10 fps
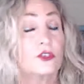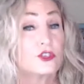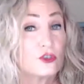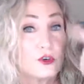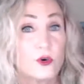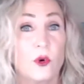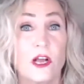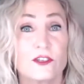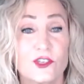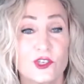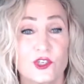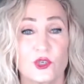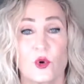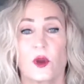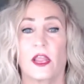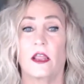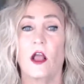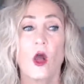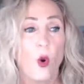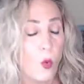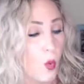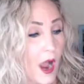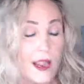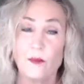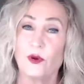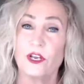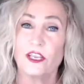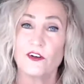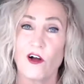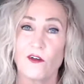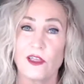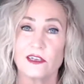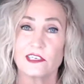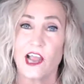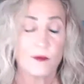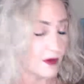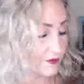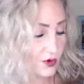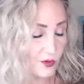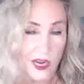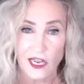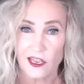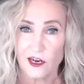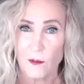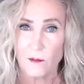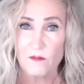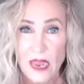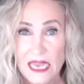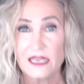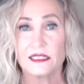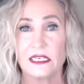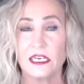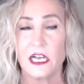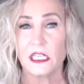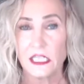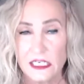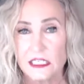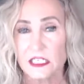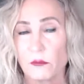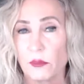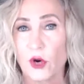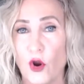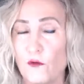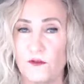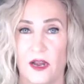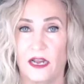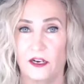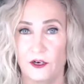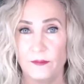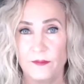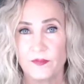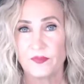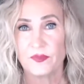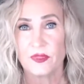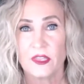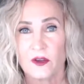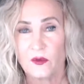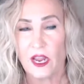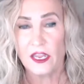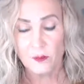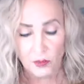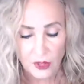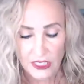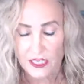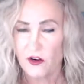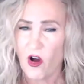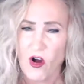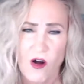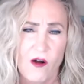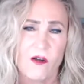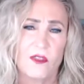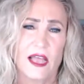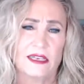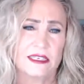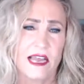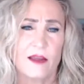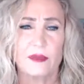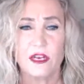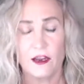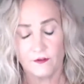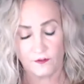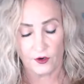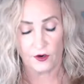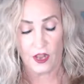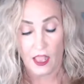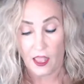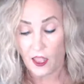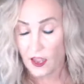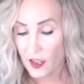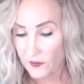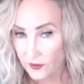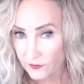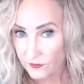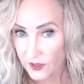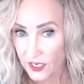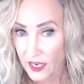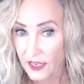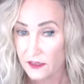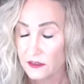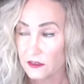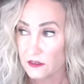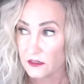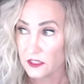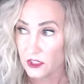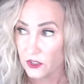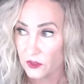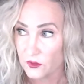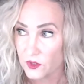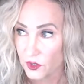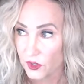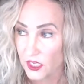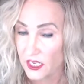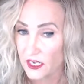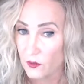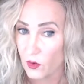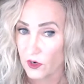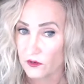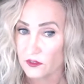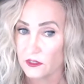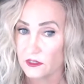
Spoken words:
True story. Why put in all that time of creating an amazing LinkedIn profile, right? Putting in all that time and effort and then forget to use your keywords.